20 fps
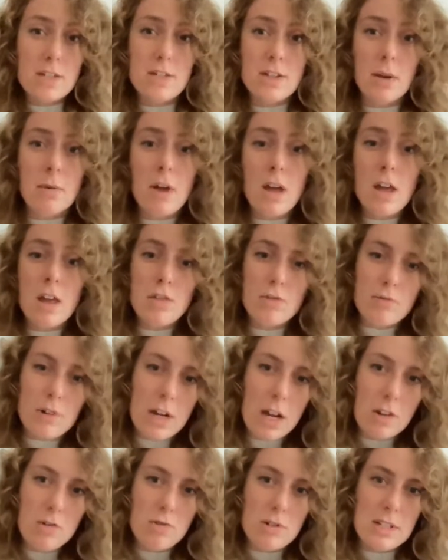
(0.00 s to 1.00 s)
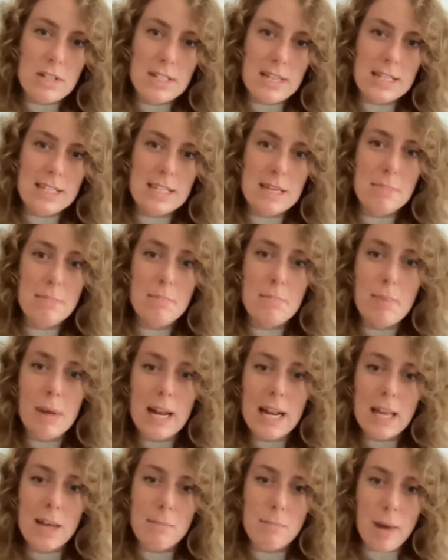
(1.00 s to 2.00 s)
So £360
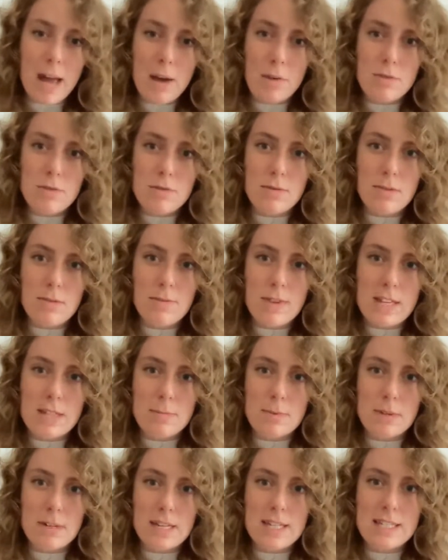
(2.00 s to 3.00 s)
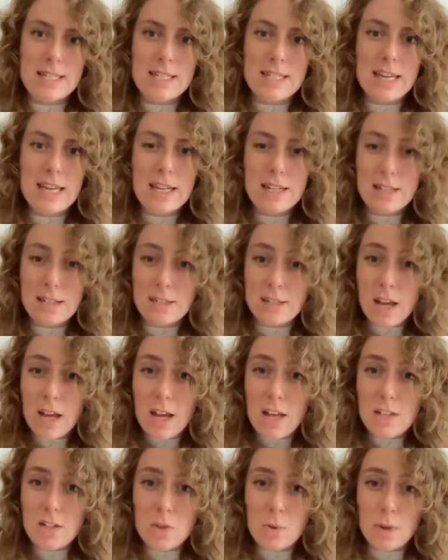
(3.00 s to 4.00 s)
billion of investment is needed
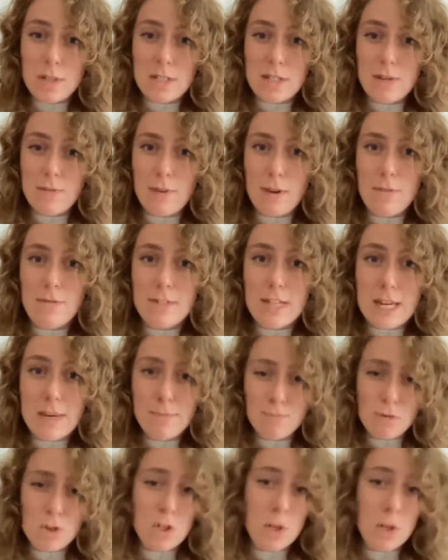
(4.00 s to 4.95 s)
to 2050,